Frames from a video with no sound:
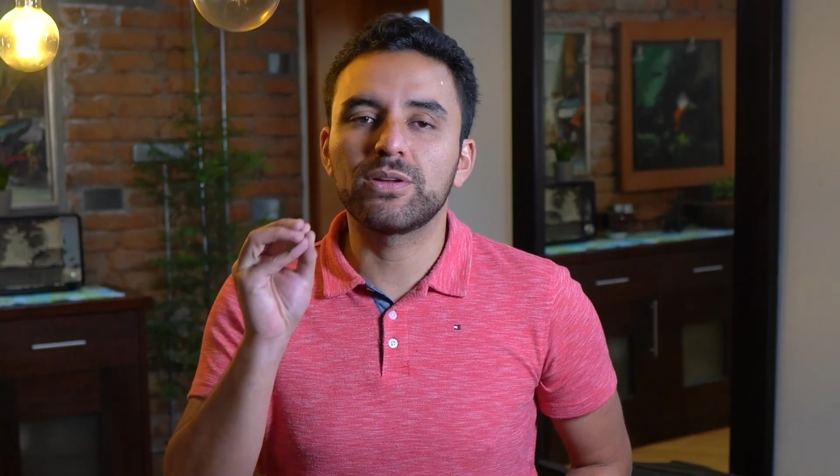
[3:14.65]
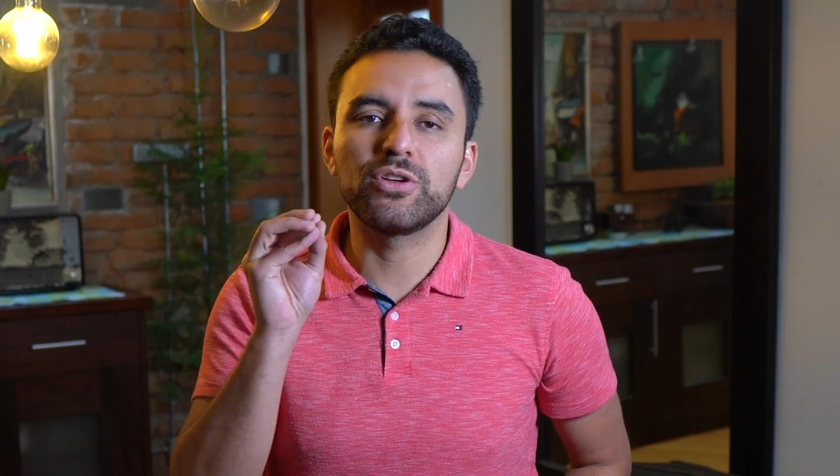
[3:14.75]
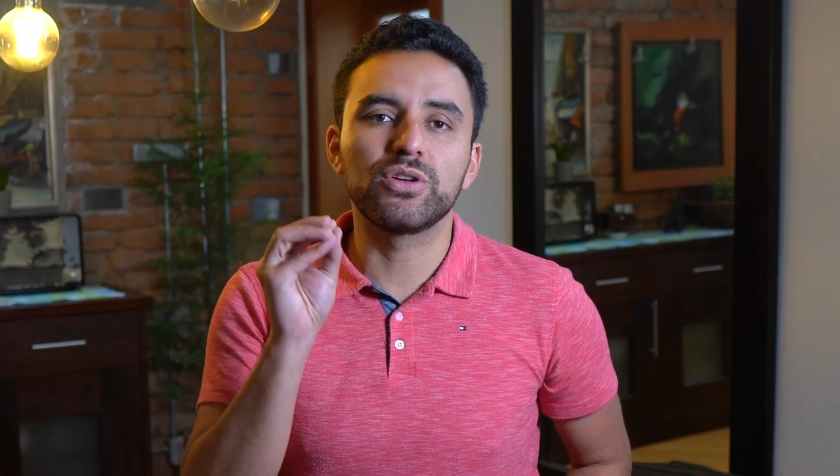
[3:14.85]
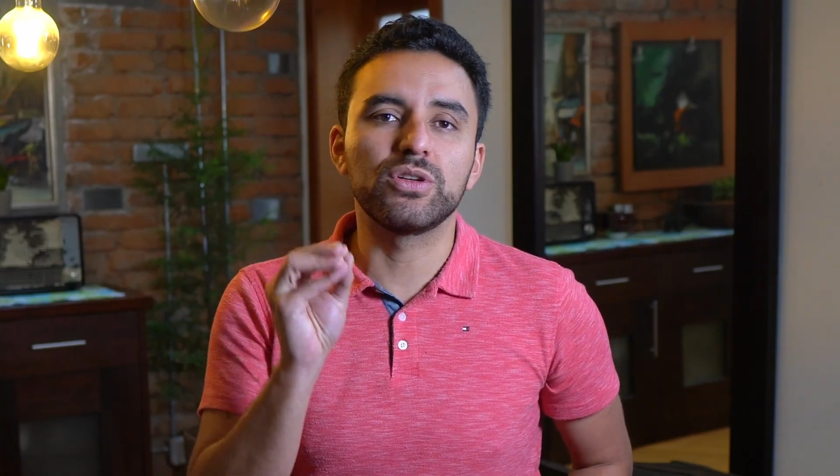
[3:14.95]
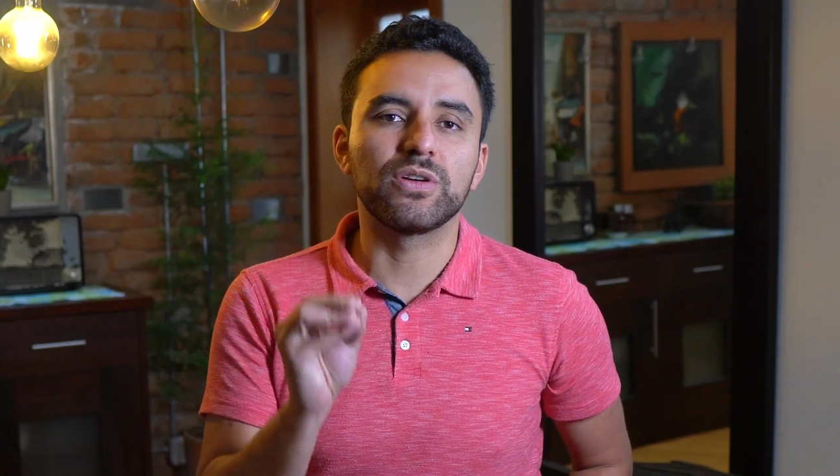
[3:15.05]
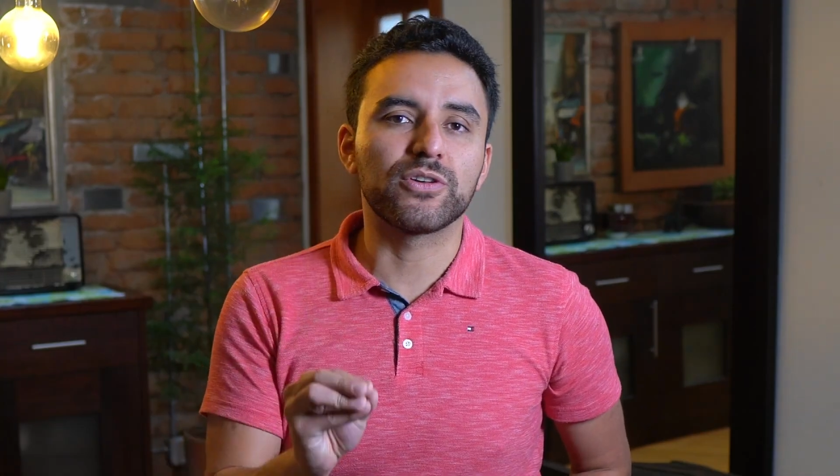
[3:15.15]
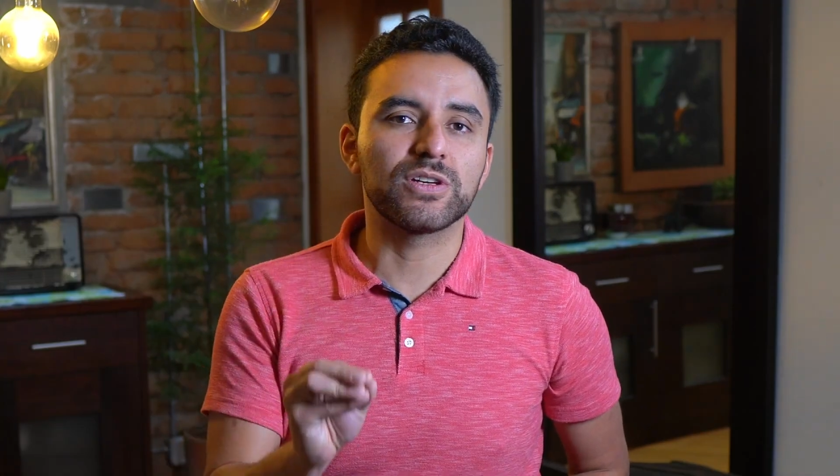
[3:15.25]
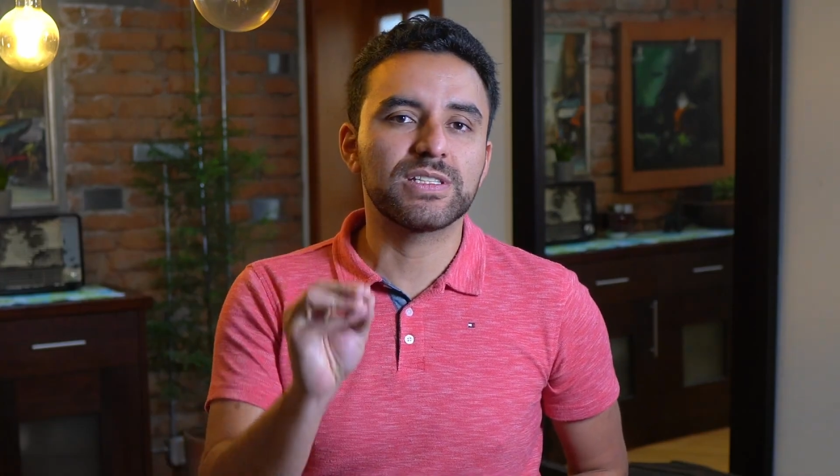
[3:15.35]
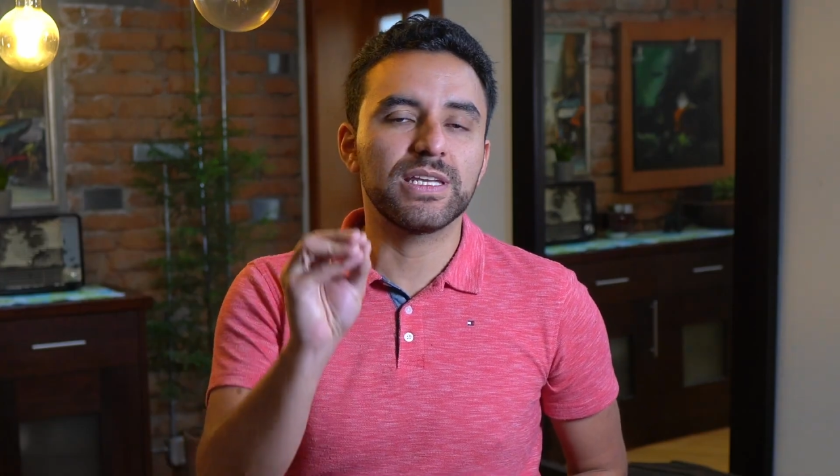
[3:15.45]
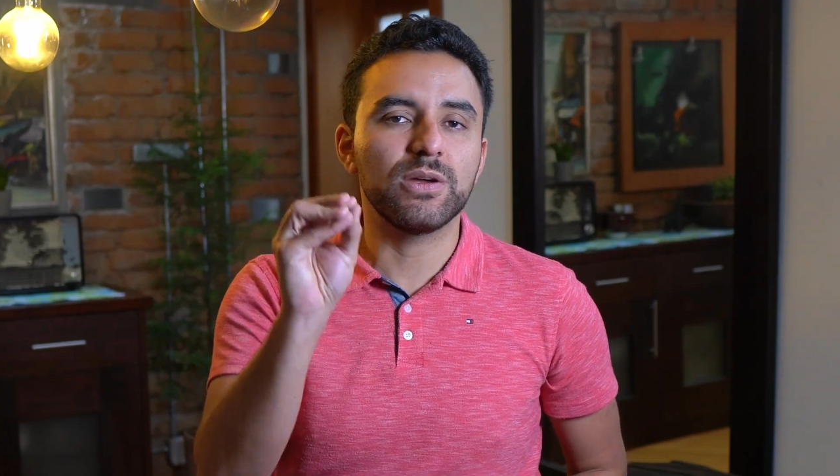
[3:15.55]
your
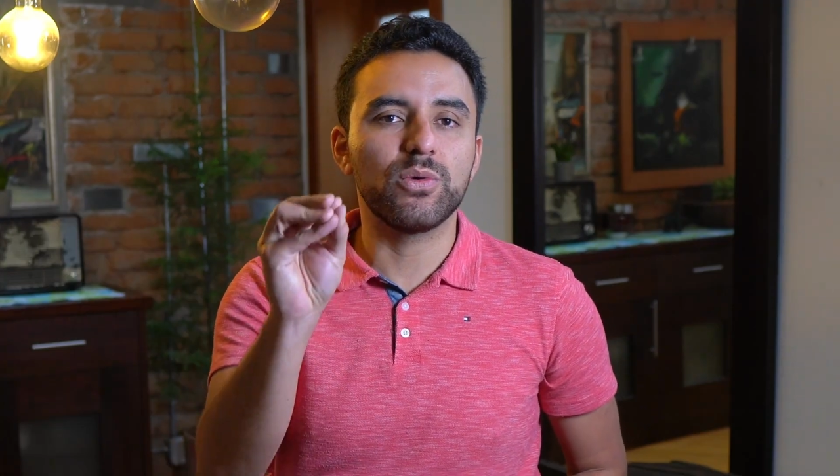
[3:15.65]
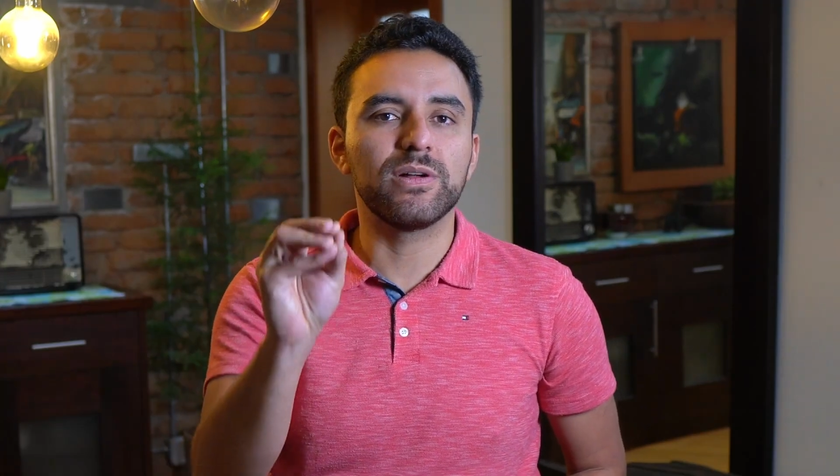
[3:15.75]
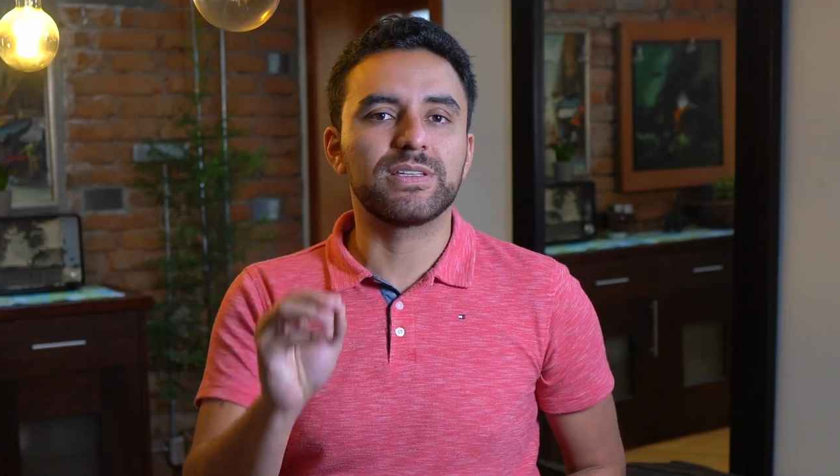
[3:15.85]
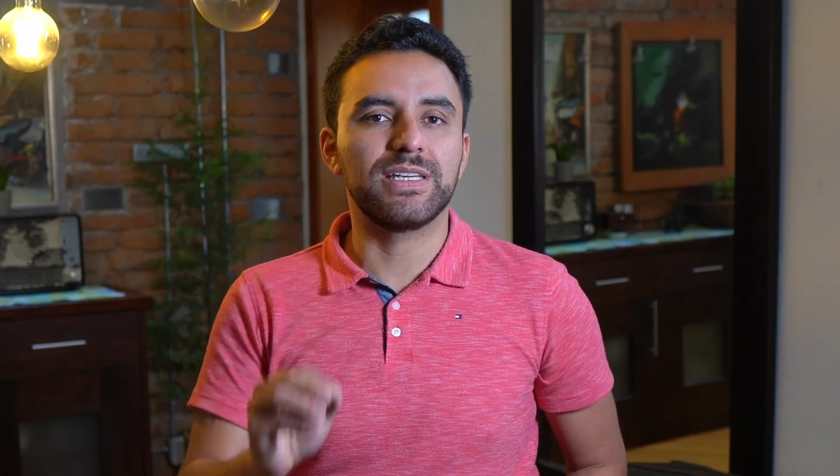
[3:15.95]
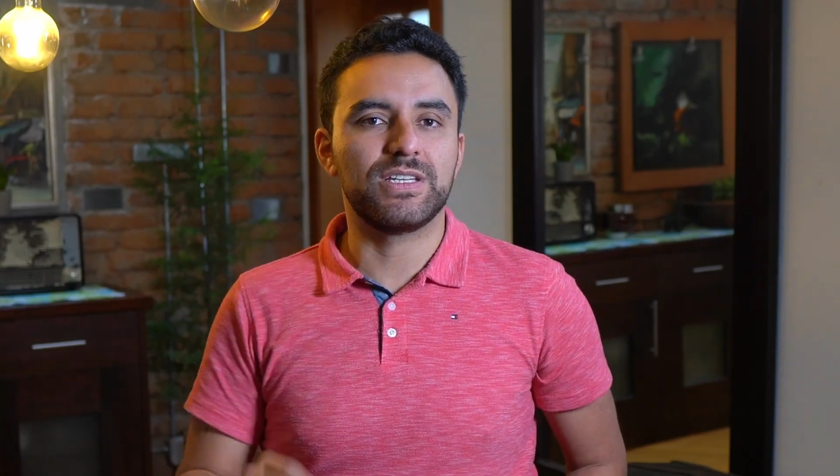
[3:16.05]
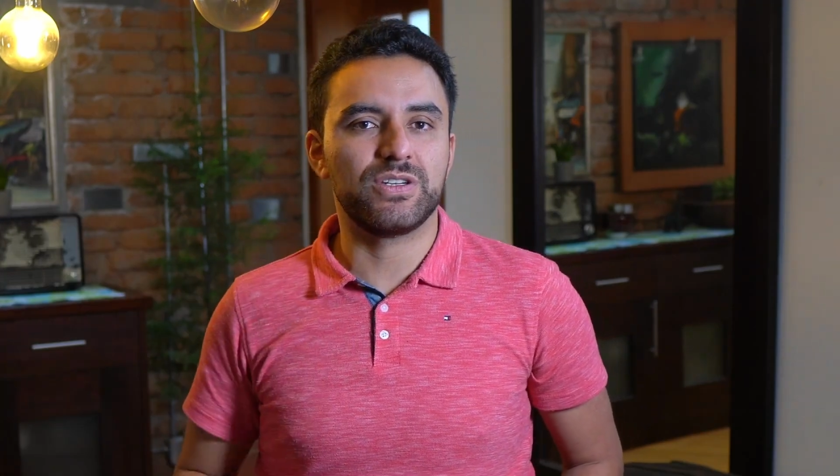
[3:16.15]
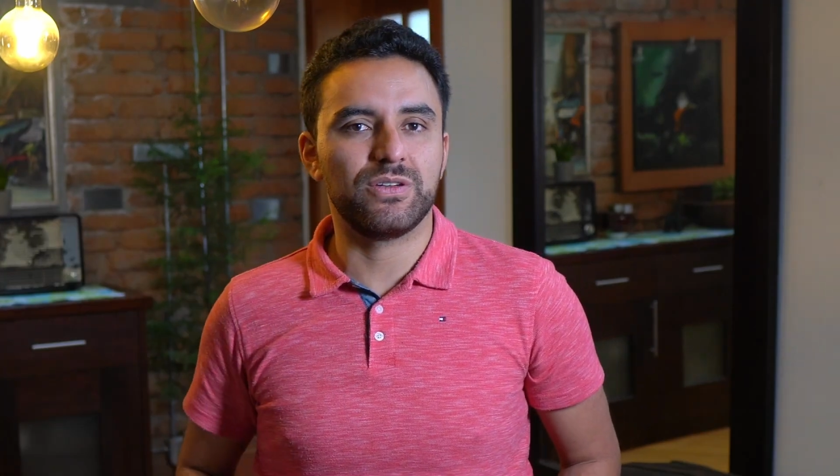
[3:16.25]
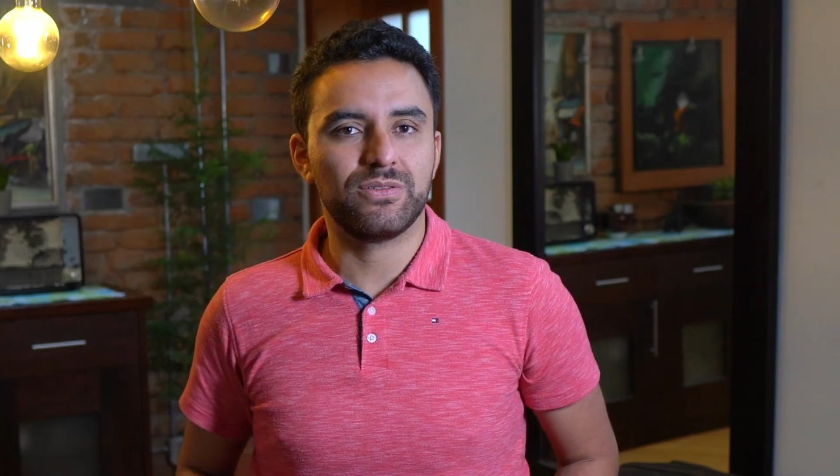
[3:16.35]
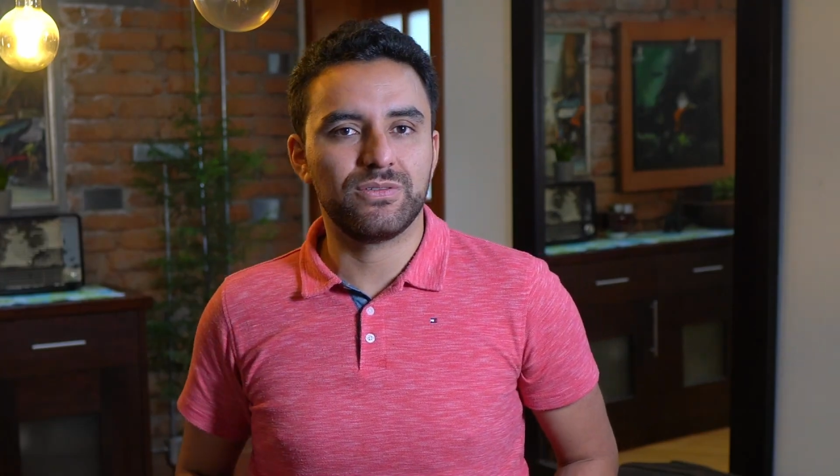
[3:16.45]
university will teach you.